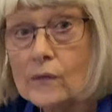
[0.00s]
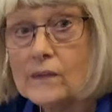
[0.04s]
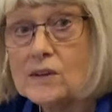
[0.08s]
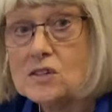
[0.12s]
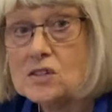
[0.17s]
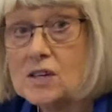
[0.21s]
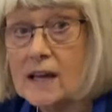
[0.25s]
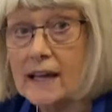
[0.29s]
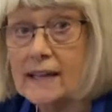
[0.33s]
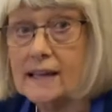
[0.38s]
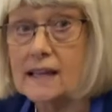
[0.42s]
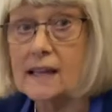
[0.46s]
the
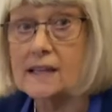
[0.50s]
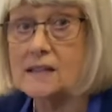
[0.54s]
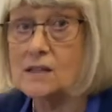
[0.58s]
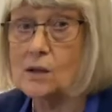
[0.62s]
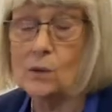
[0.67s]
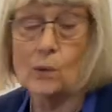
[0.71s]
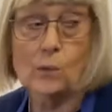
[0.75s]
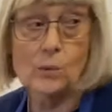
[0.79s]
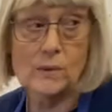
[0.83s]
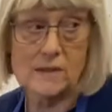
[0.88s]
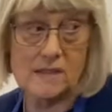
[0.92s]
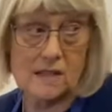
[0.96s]
jacket,
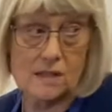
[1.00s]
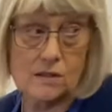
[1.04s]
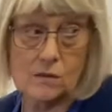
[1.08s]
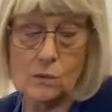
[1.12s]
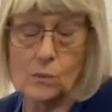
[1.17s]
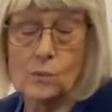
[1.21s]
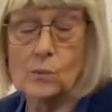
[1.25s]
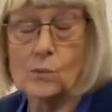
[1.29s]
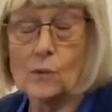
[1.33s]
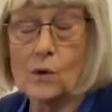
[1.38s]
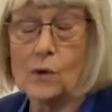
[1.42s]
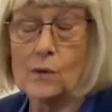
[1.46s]
always is
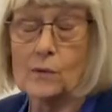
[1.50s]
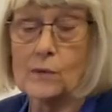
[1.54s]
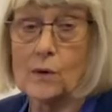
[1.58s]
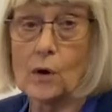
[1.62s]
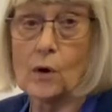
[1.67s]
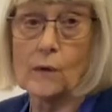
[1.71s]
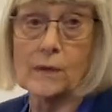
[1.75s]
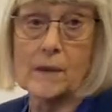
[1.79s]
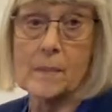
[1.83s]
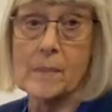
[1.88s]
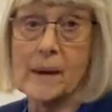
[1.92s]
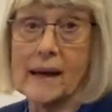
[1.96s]

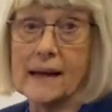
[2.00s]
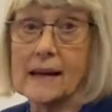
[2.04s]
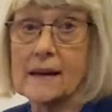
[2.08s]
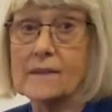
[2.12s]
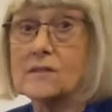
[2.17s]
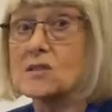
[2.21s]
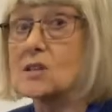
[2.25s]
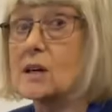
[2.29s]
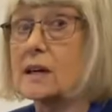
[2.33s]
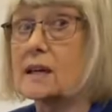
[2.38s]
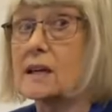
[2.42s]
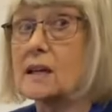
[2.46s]
on the back
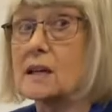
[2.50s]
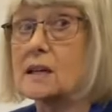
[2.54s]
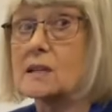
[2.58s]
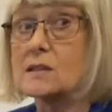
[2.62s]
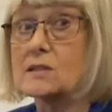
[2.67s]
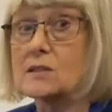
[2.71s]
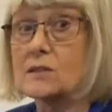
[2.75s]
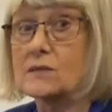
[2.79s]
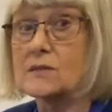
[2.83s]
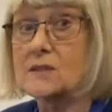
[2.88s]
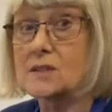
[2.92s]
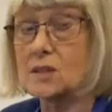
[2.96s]
of
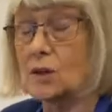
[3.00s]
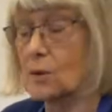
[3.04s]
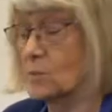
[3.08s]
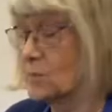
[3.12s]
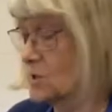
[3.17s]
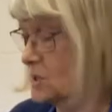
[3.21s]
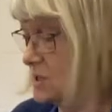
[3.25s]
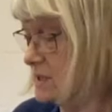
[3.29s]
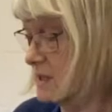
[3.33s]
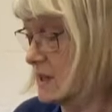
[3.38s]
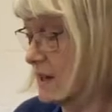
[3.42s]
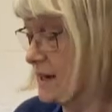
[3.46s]
jackets of
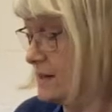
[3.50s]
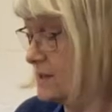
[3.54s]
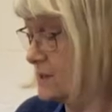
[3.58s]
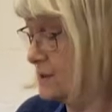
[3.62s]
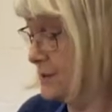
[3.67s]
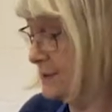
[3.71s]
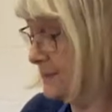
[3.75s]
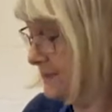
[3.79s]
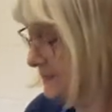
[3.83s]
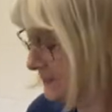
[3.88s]
sculptures that I do.